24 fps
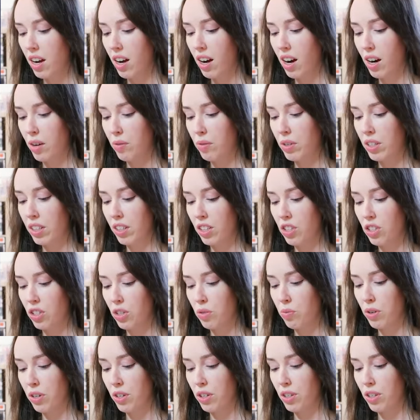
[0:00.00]
I really just
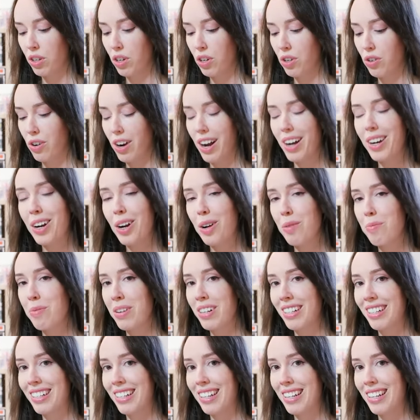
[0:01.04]
want to crack open into